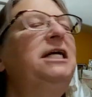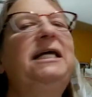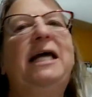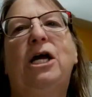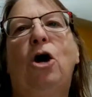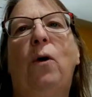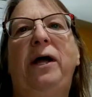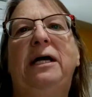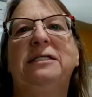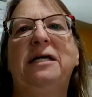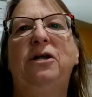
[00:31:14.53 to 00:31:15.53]
going to get going
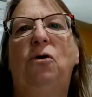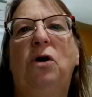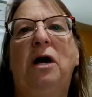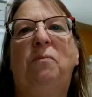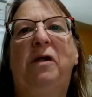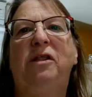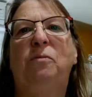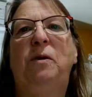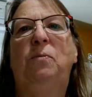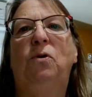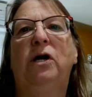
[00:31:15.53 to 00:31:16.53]
because I know a couple other
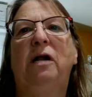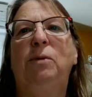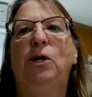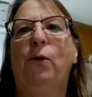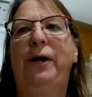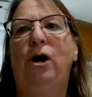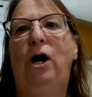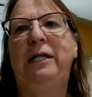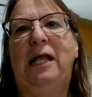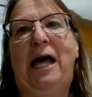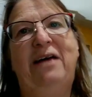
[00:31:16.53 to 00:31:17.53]
people are going to be going
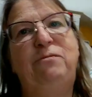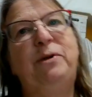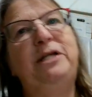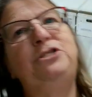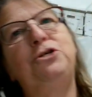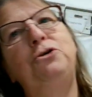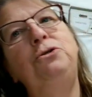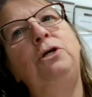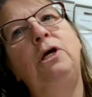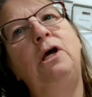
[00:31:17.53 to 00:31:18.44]
on live pretty soon,